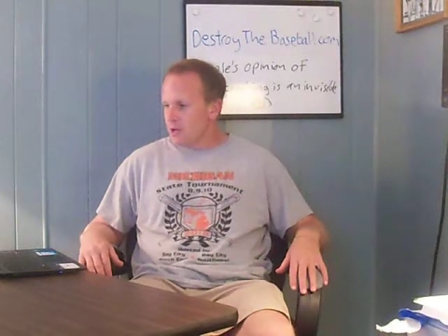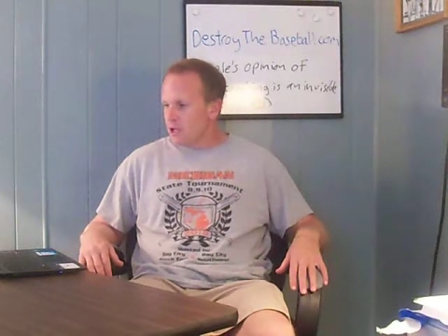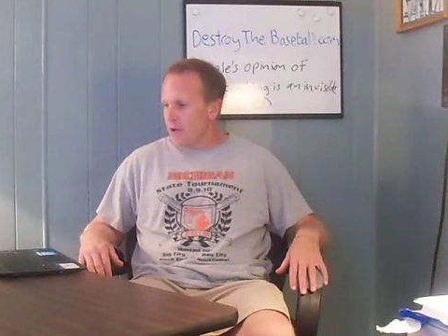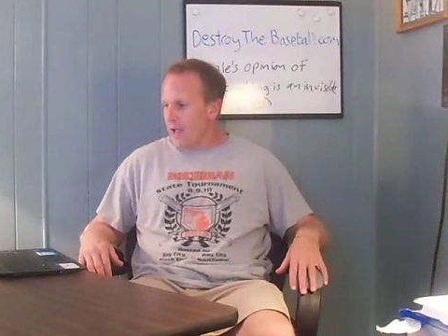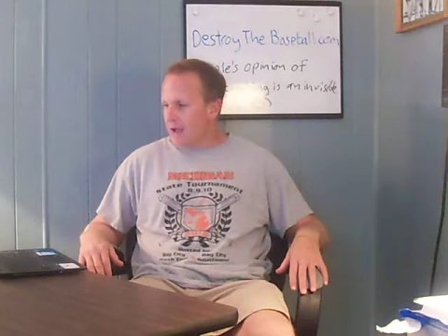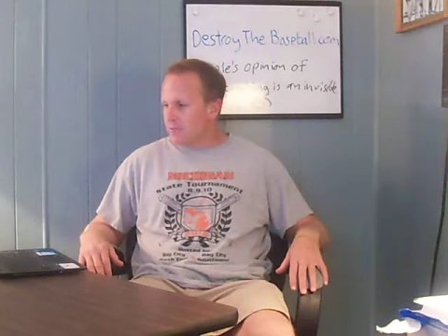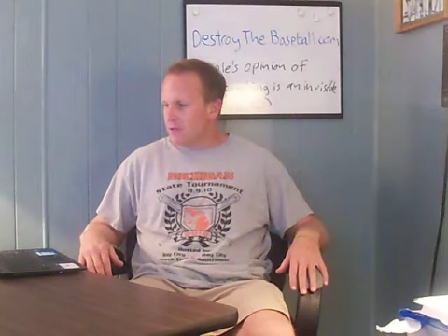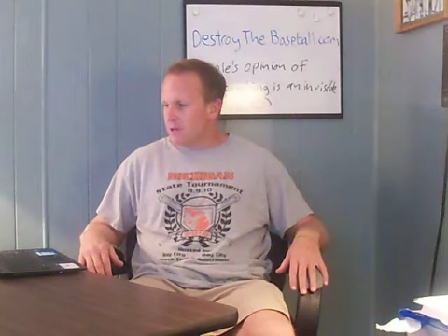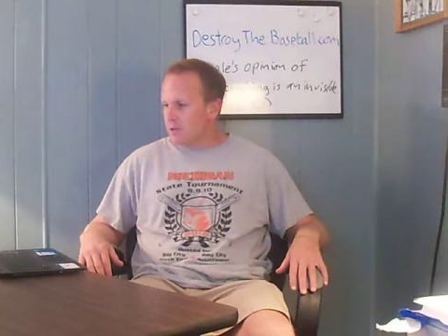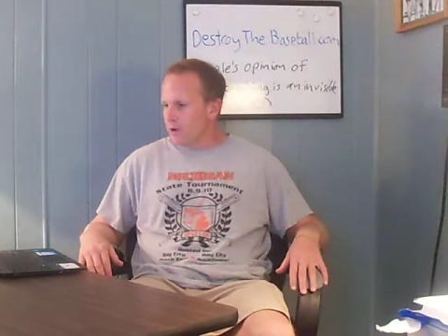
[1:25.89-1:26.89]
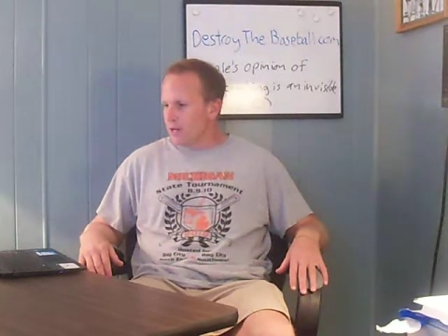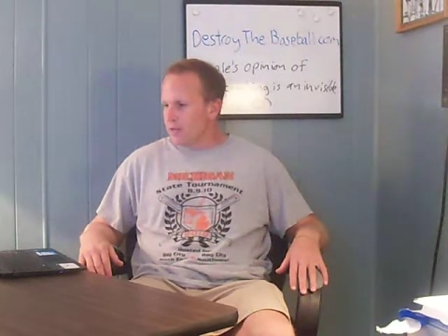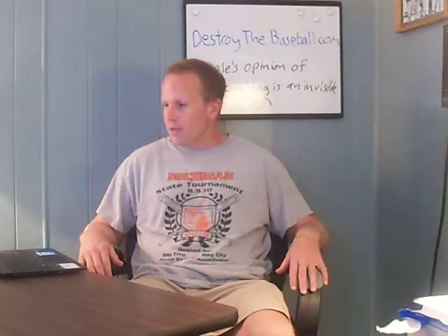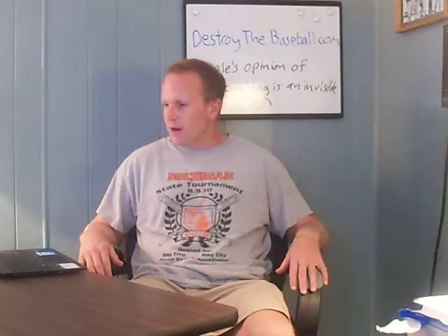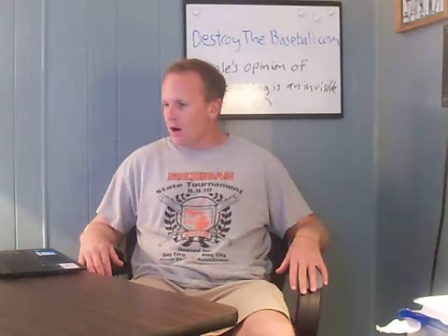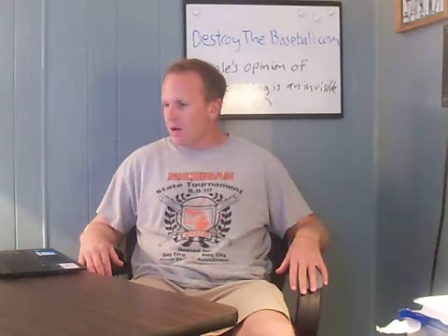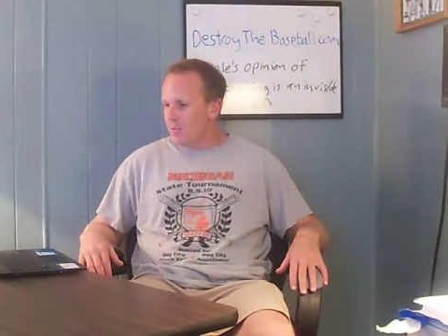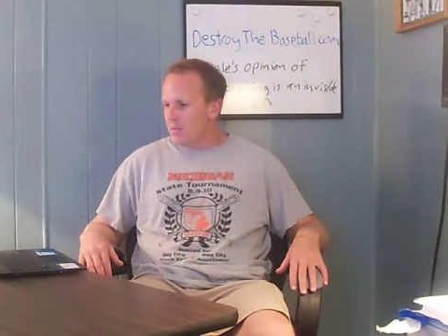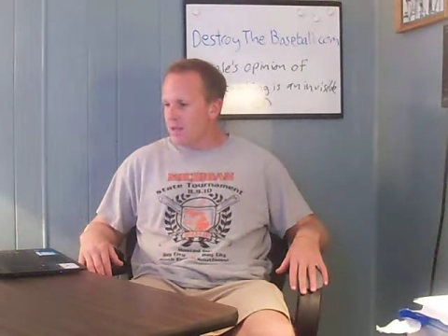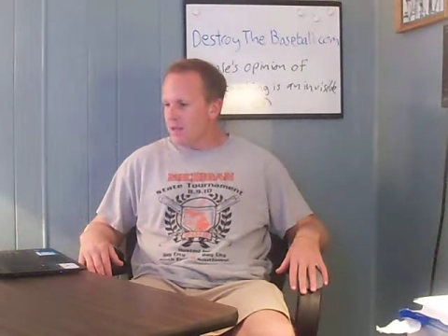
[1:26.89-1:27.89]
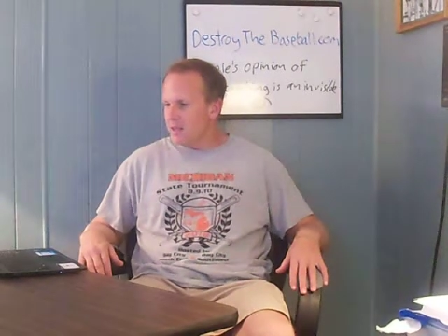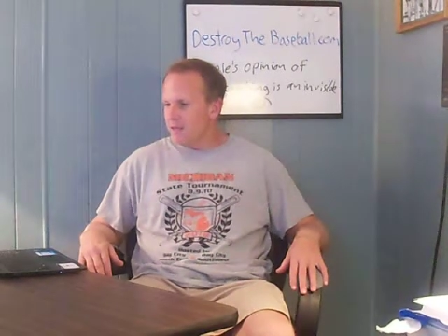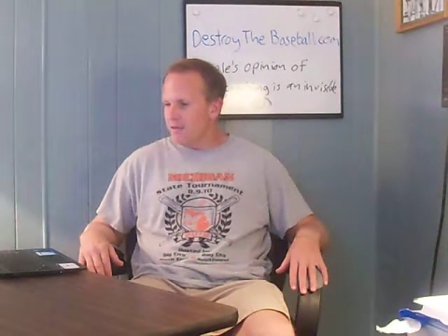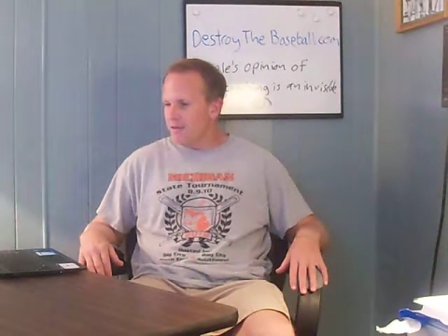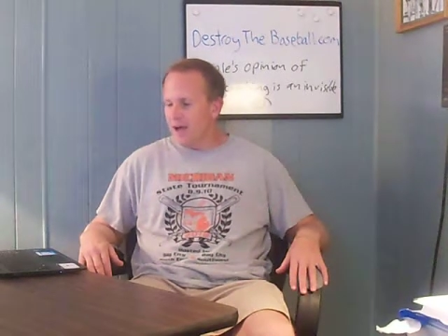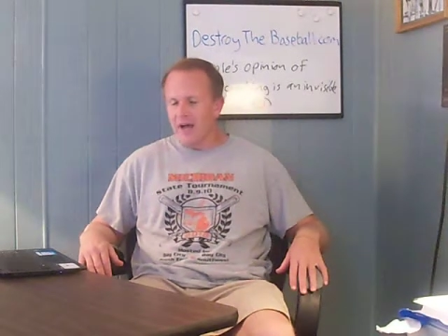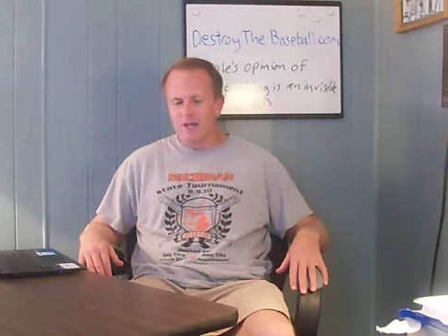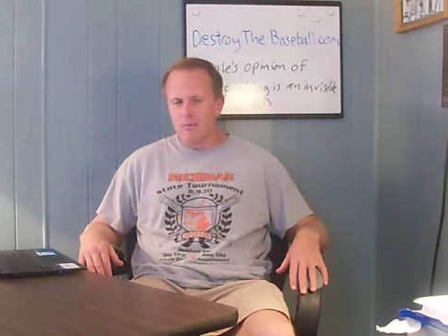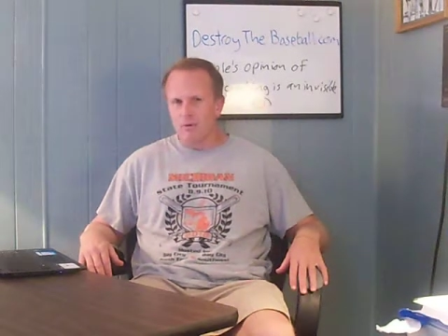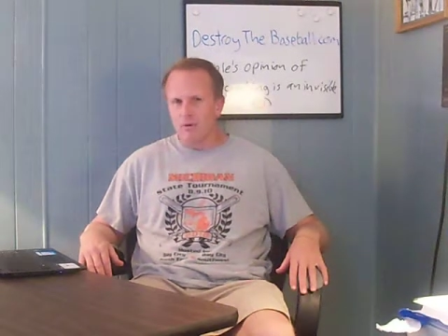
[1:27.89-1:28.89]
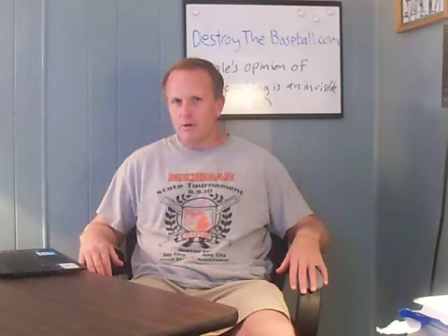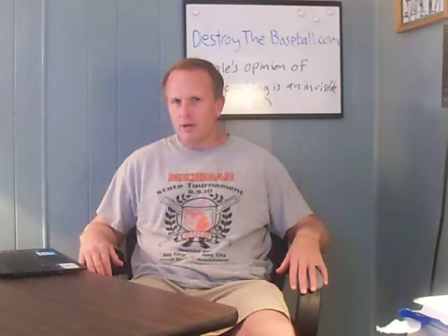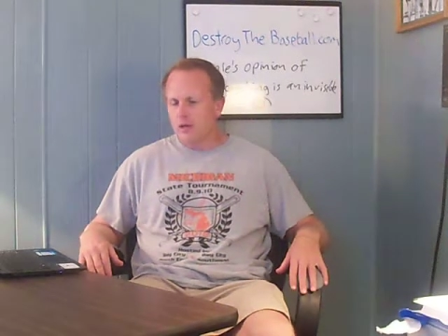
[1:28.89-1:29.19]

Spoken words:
you have to be great at the art of picking the valuable